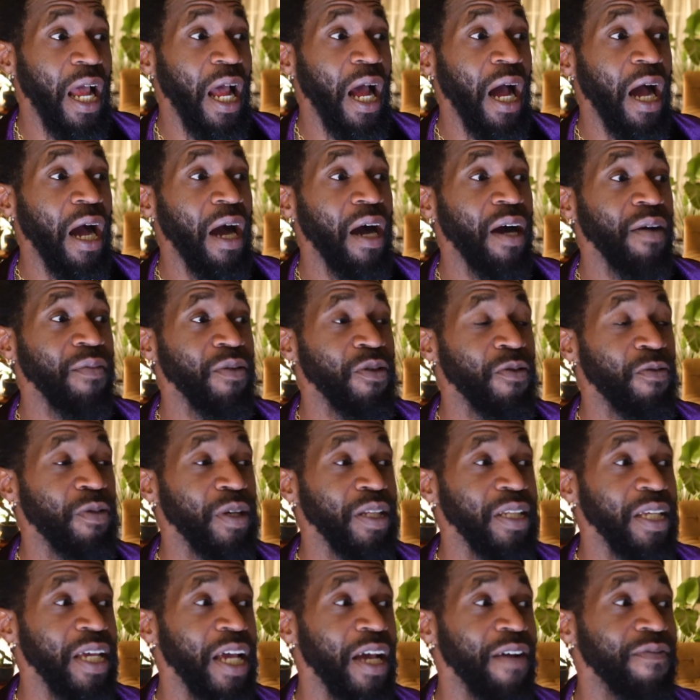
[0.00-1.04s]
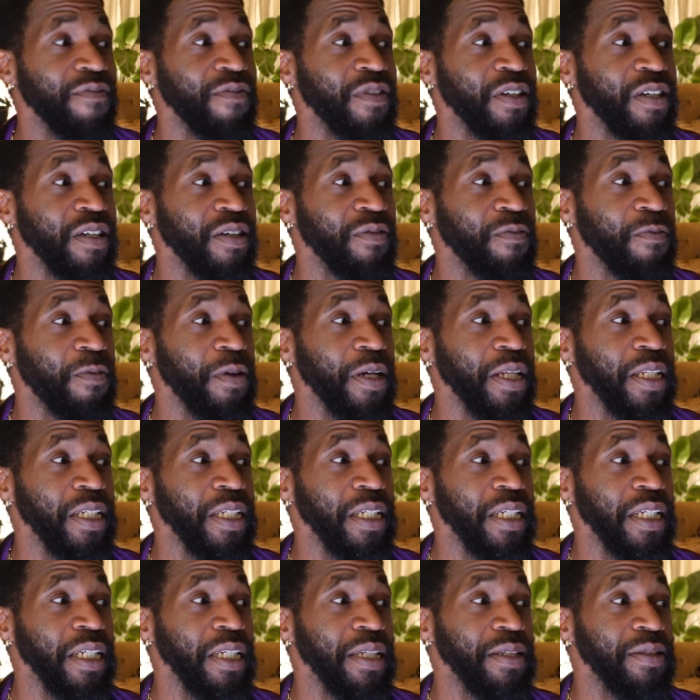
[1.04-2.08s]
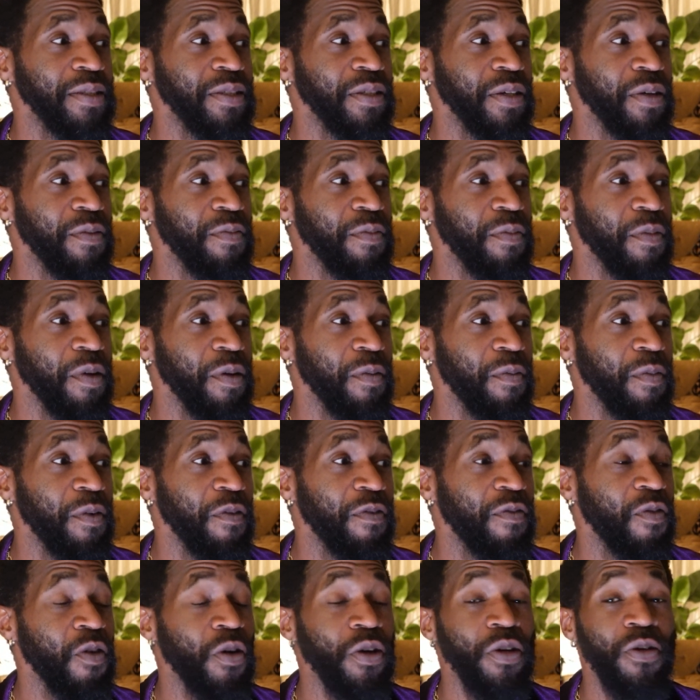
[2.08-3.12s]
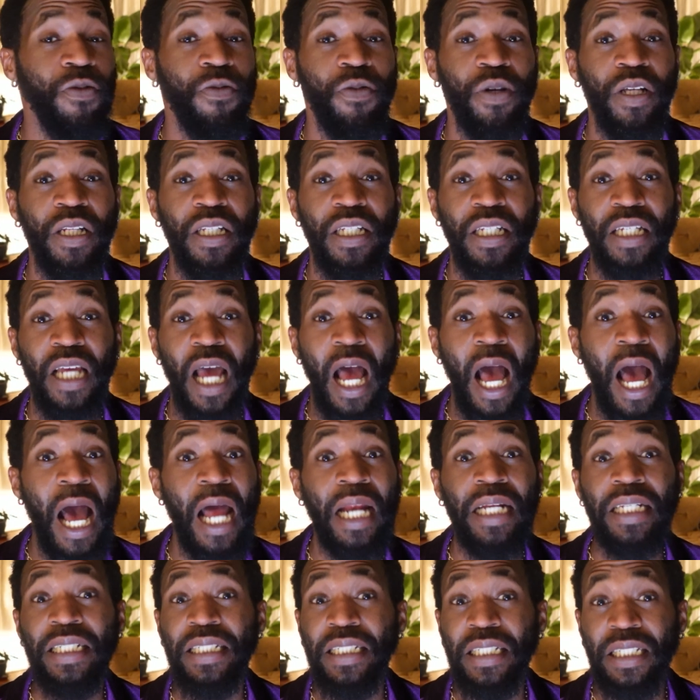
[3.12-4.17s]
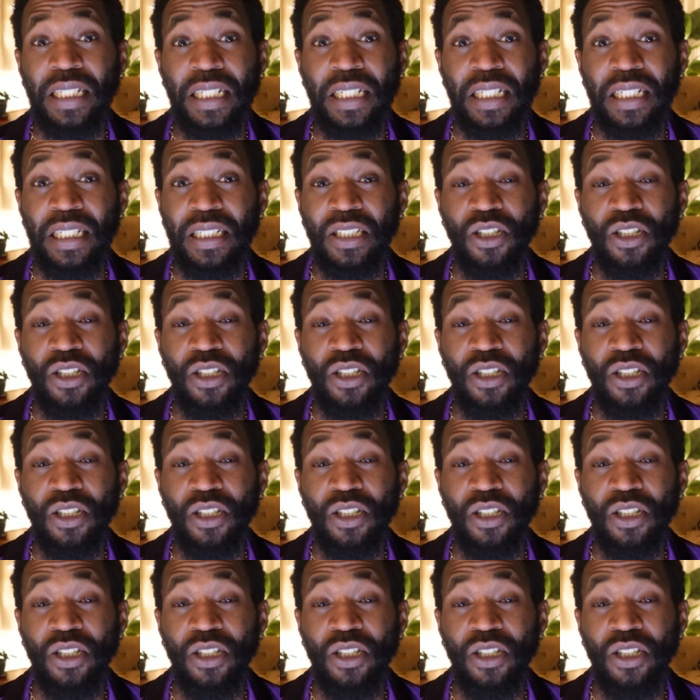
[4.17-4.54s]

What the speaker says: You really have to and before you really honestly